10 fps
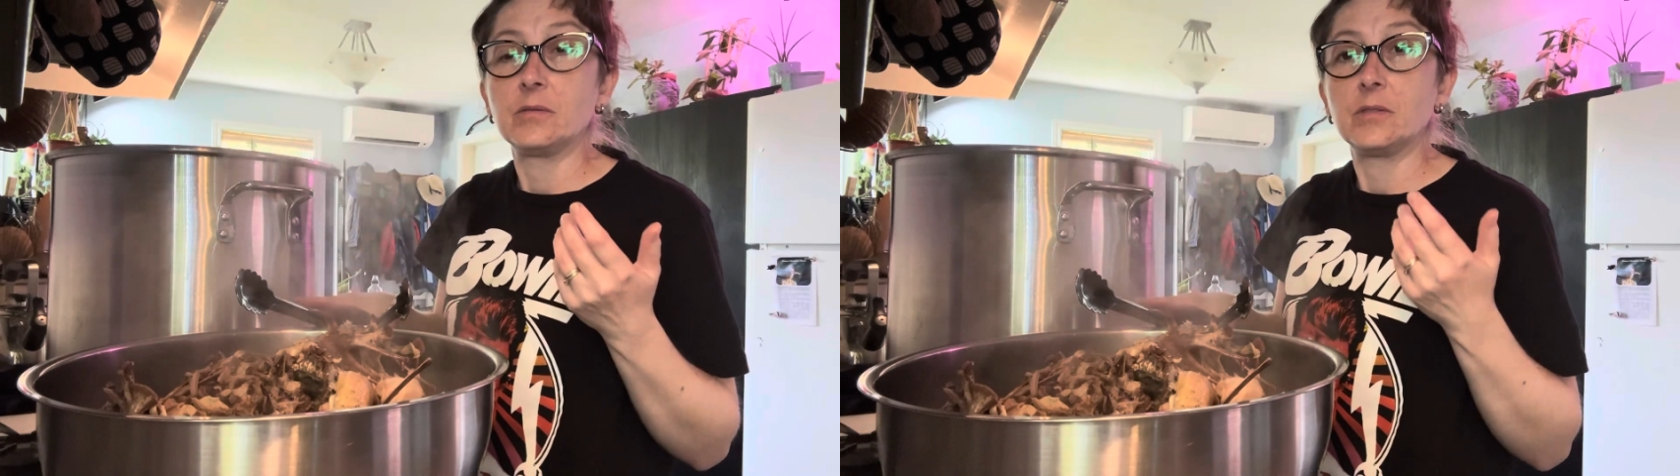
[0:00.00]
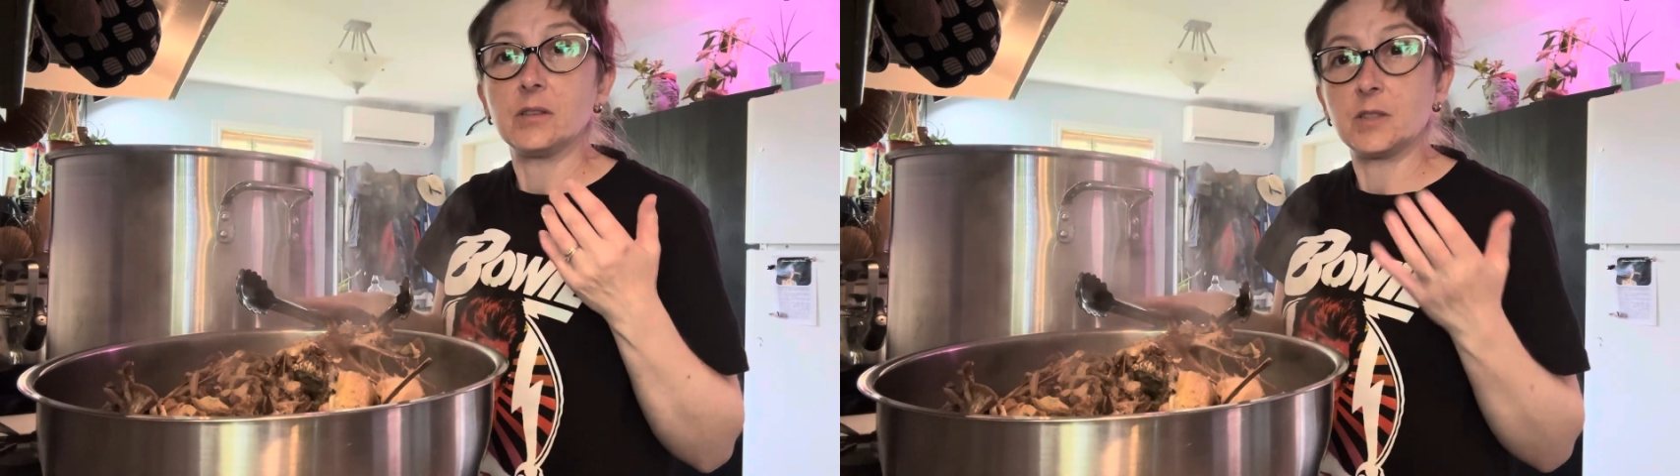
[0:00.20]

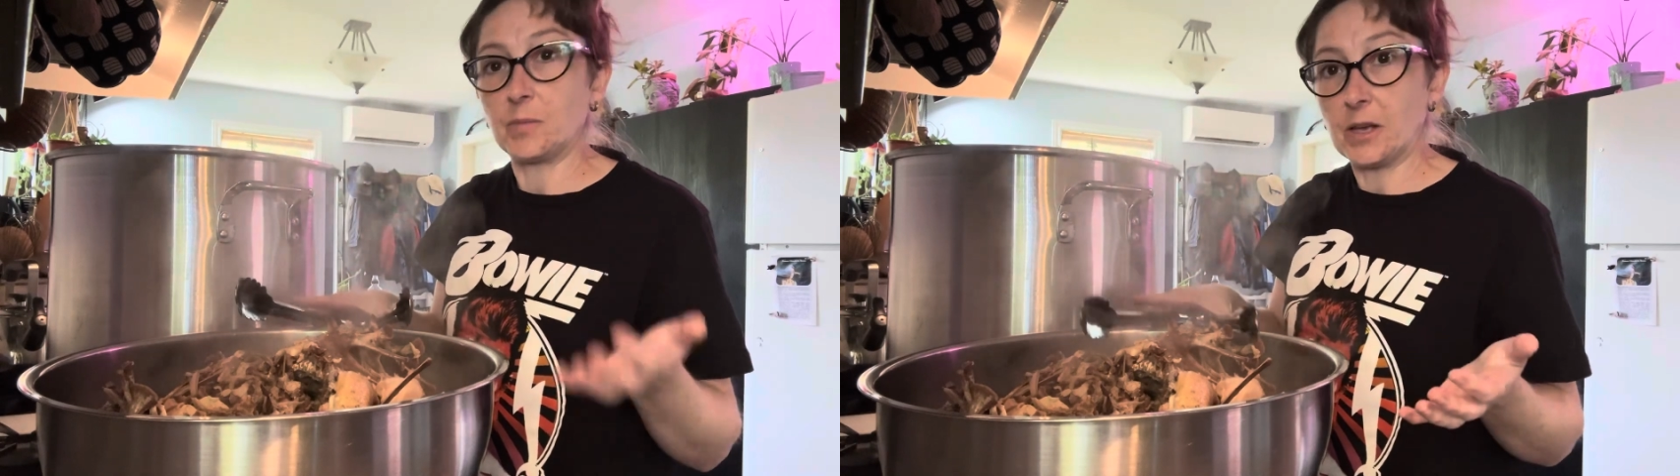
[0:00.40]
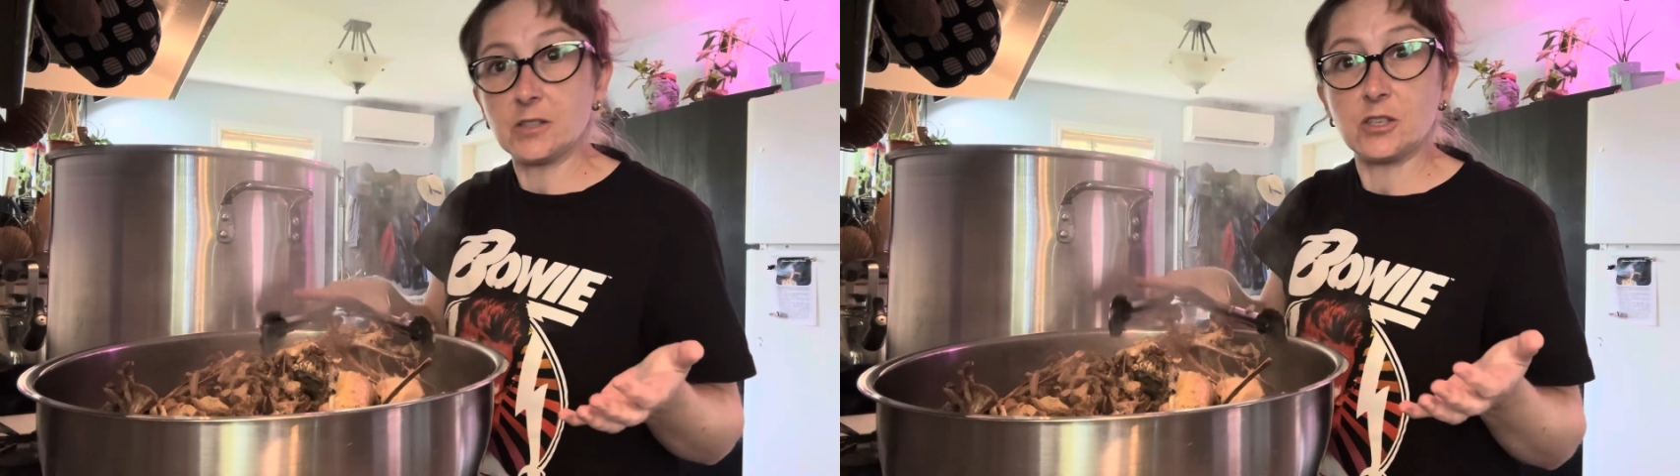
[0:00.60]
the
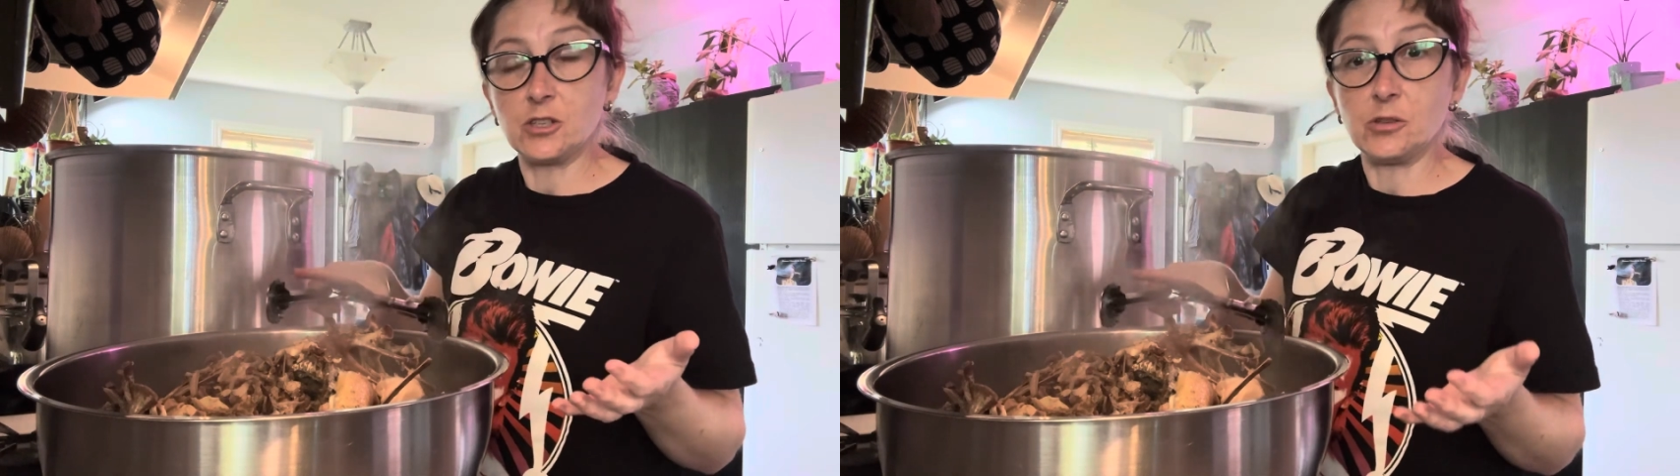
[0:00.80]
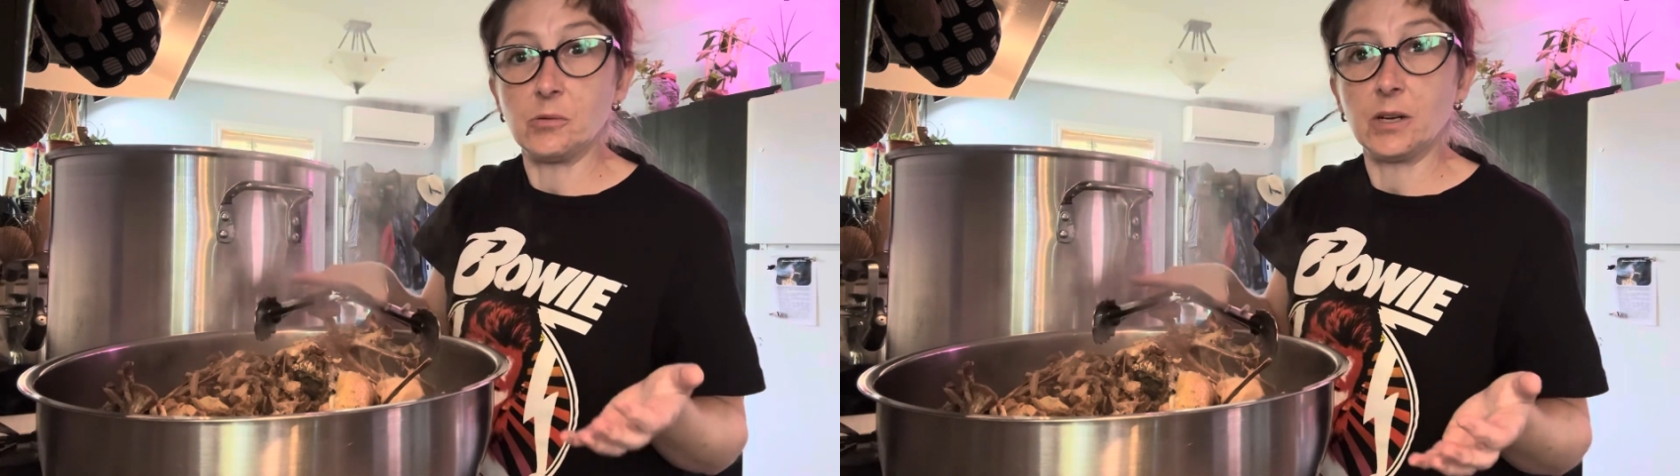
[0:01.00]
space to
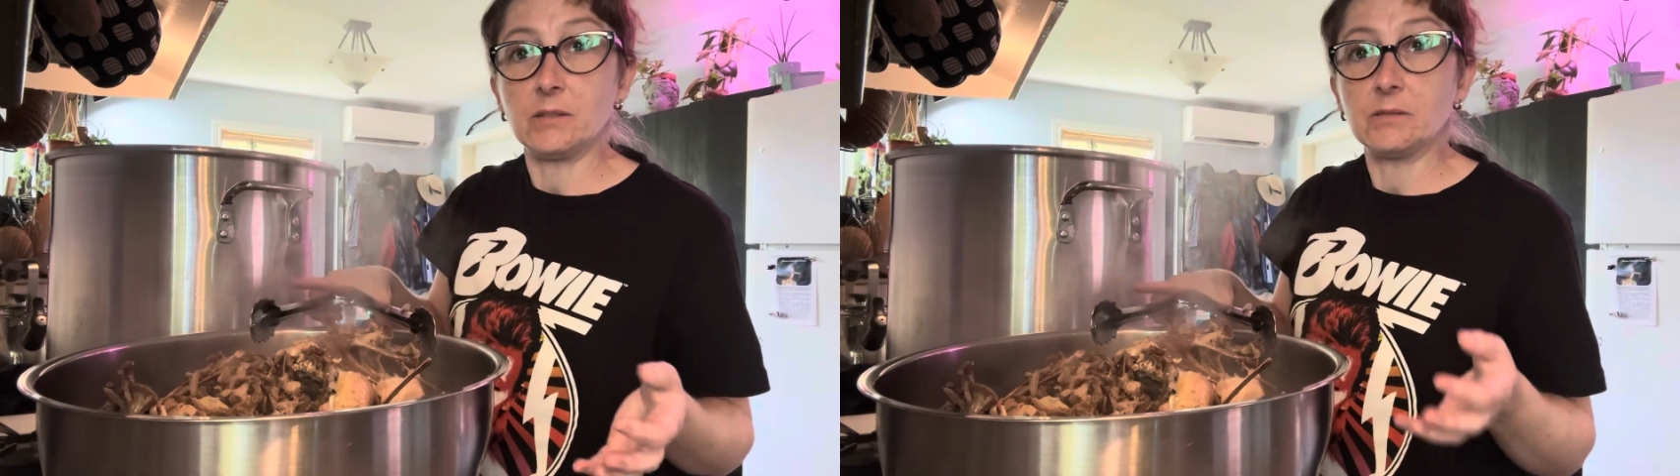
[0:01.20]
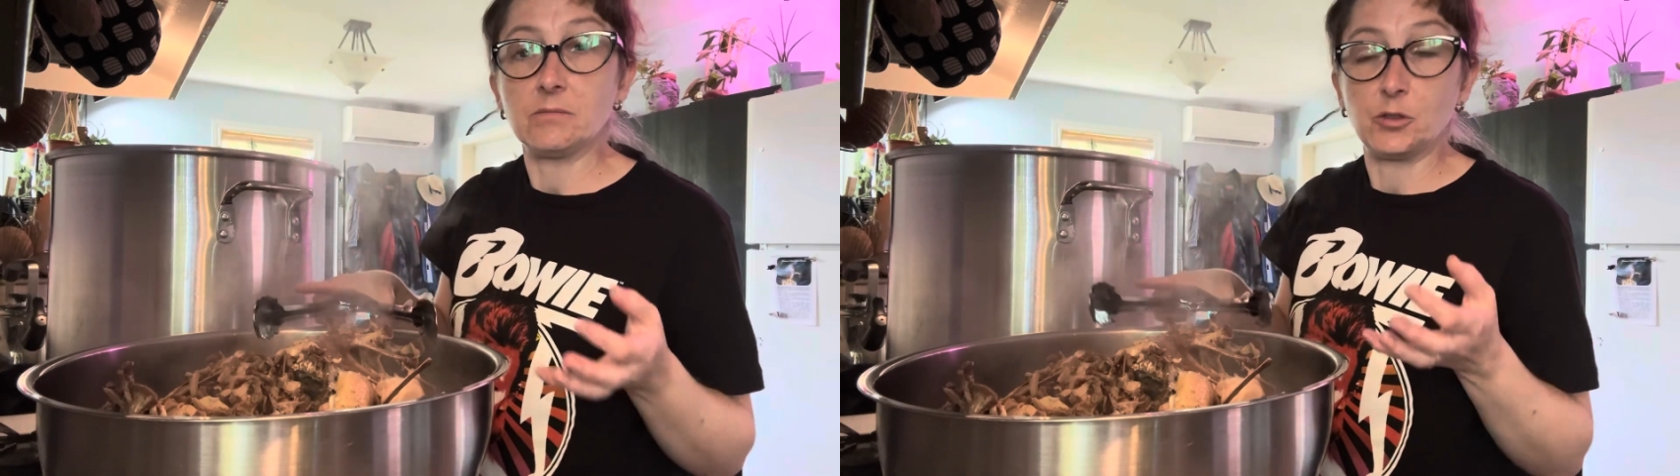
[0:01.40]
do it,
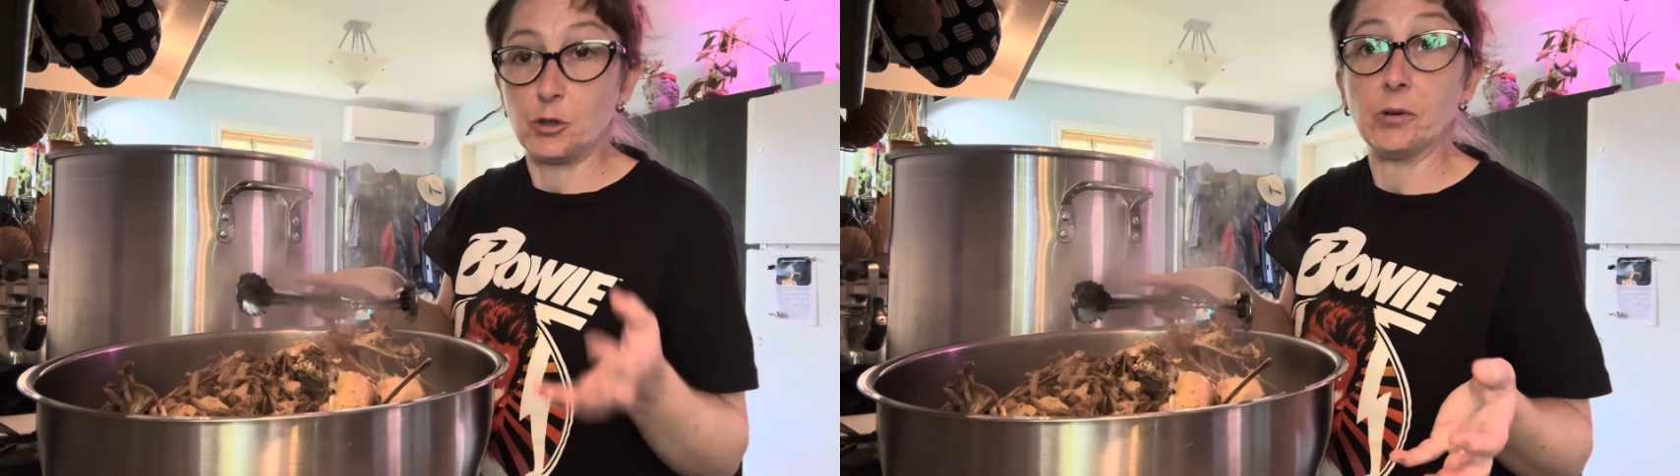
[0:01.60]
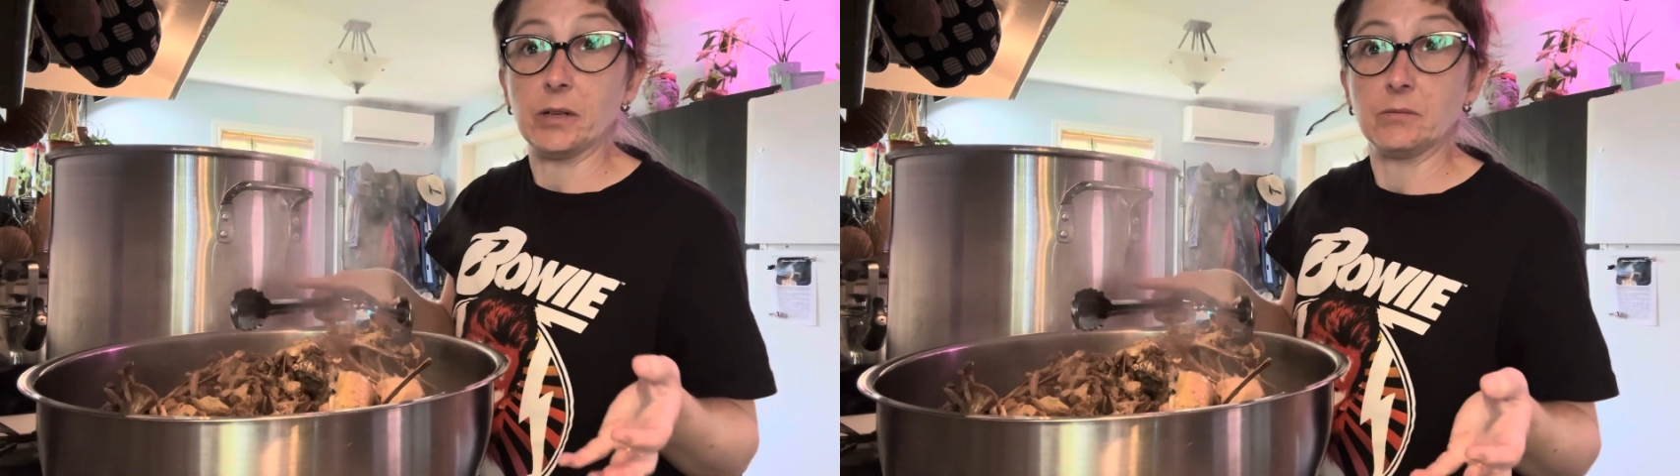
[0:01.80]

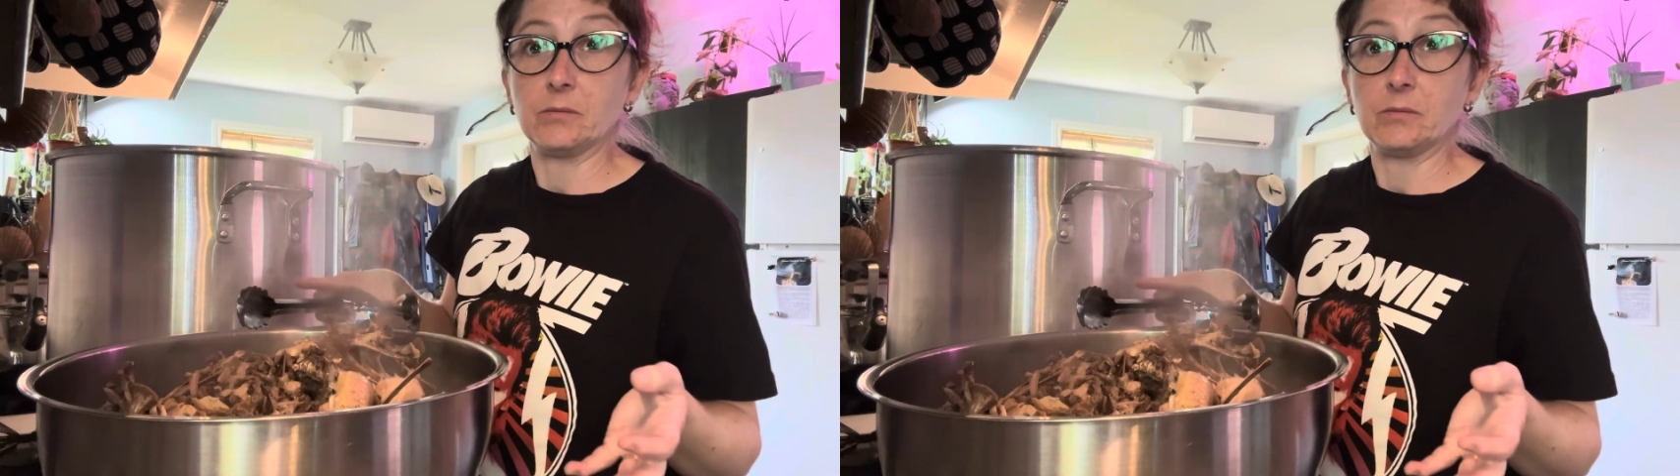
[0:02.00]
do it.